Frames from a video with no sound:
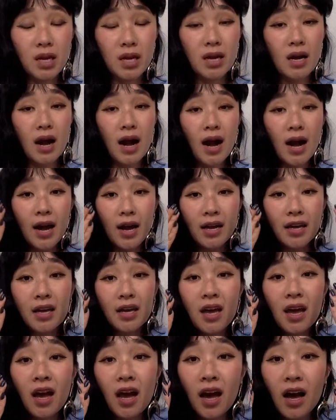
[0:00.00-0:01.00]
Like,
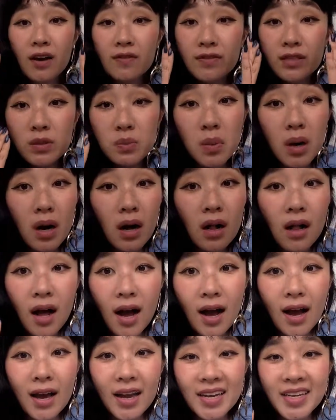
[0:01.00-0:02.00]
I have
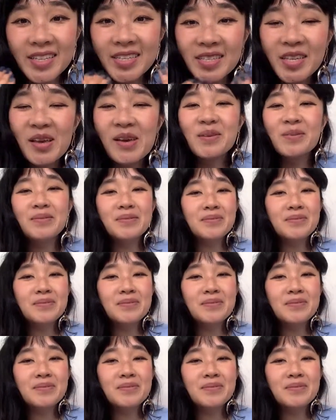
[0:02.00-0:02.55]
small eyes.